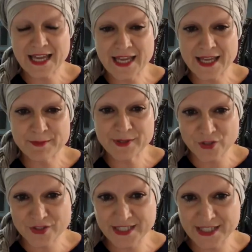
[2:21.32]

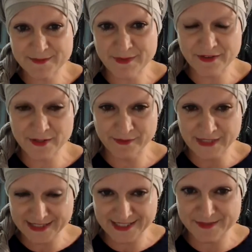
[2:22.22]
because
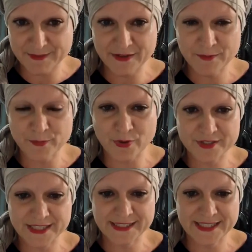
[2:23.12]
that is very
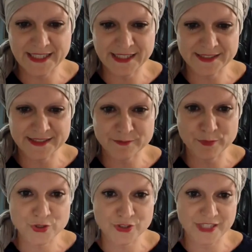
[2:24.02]
important in
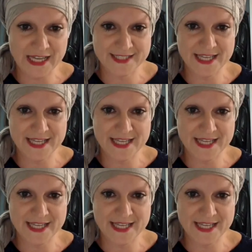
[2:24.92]
Butoh dance.